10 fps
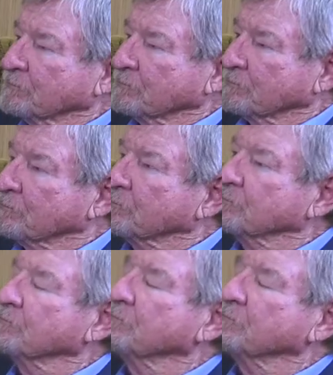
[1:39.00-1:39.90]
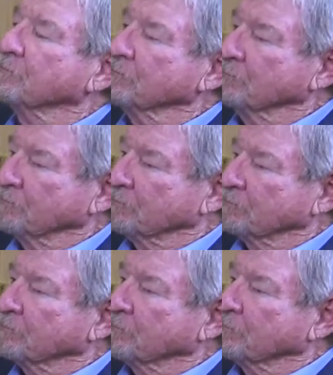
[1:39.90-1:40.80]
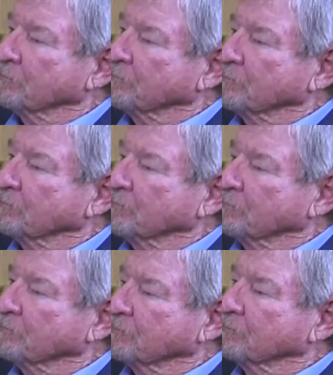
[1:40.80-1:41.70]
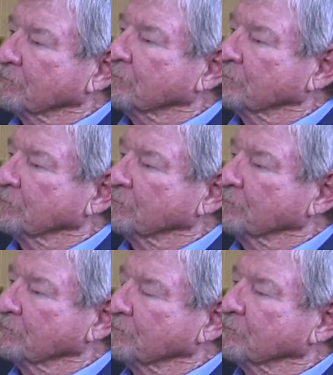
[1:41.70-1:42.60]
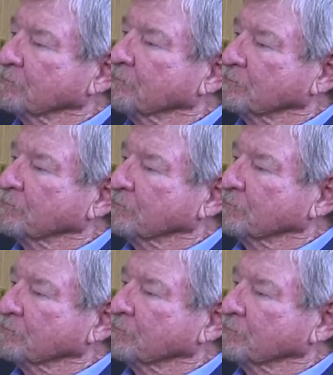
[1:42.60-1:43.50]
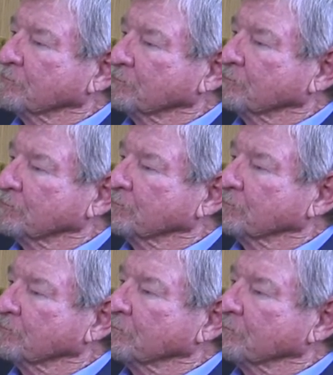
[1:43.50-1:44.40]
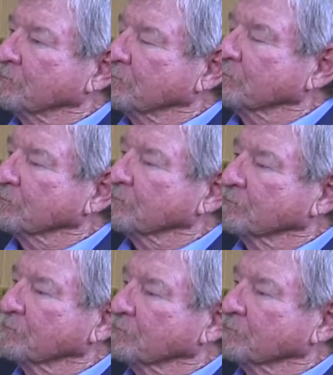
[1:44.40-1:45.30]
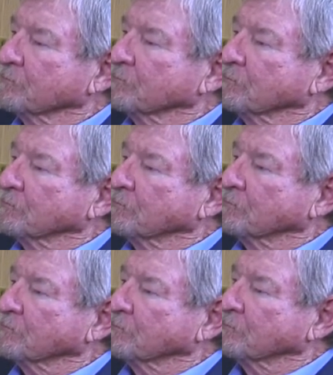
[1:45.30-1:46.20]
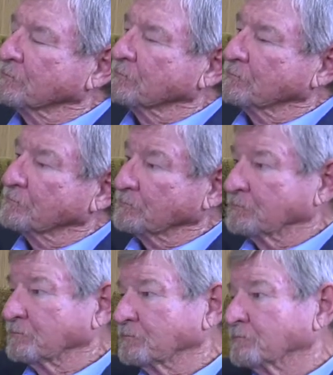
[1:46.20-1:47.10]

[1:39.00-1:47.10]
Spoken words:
The person shown says nothing.